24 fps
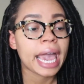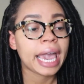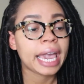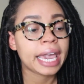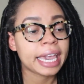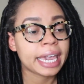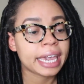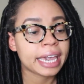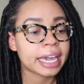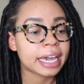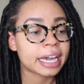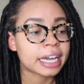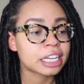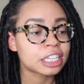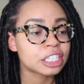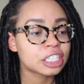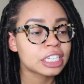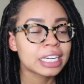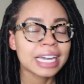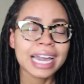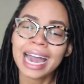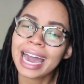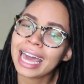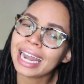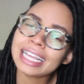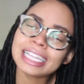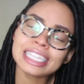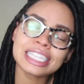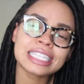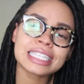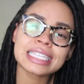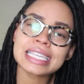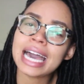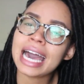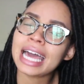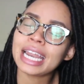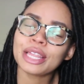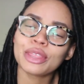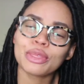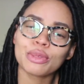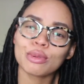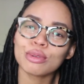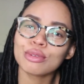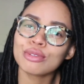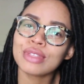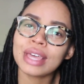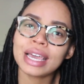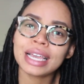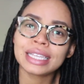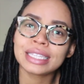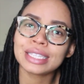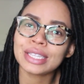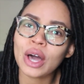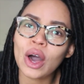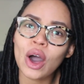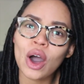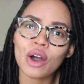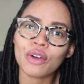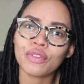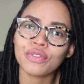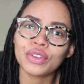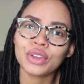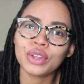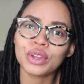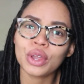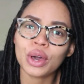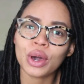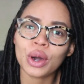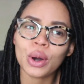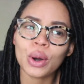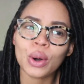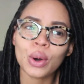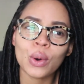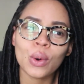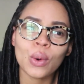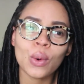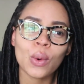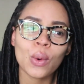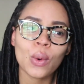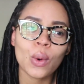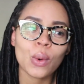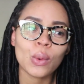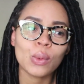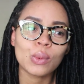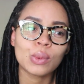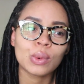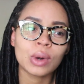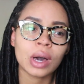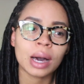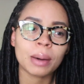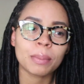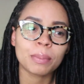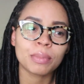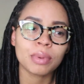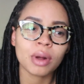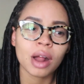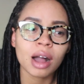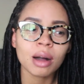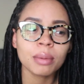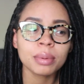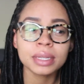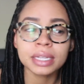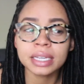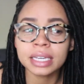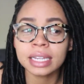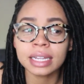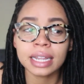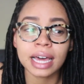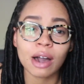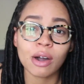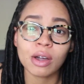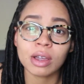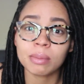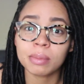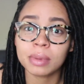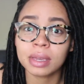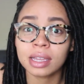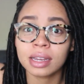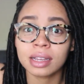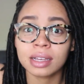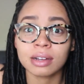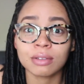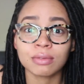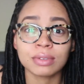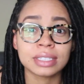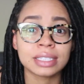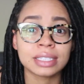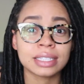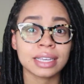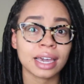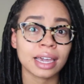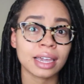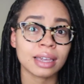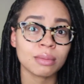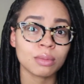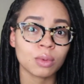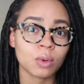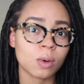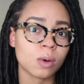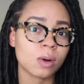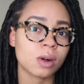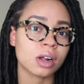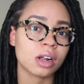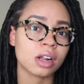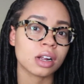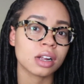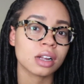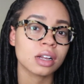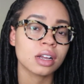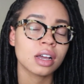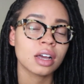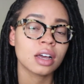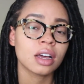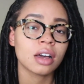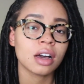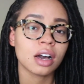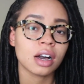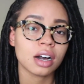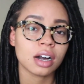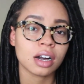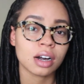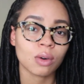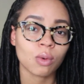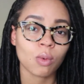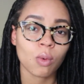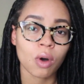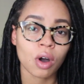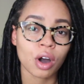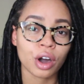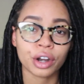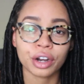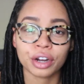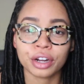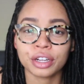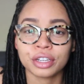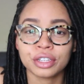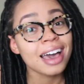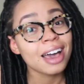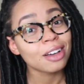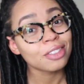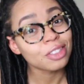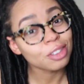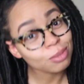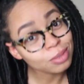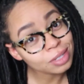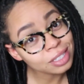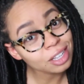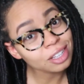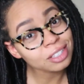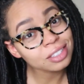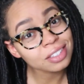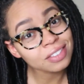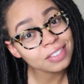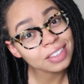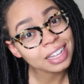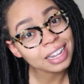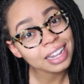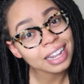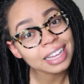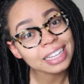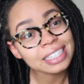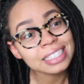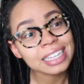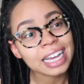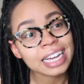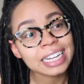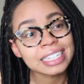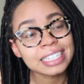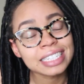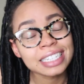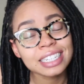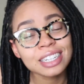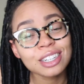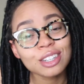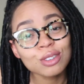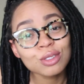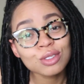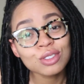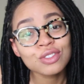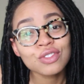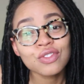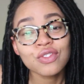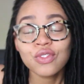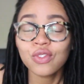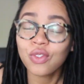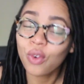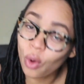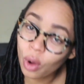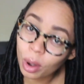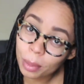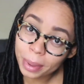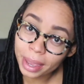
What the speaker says: And she kind of threw things off, you know, probably allowing me to retain more water. The results of the cleanse, I did lose 4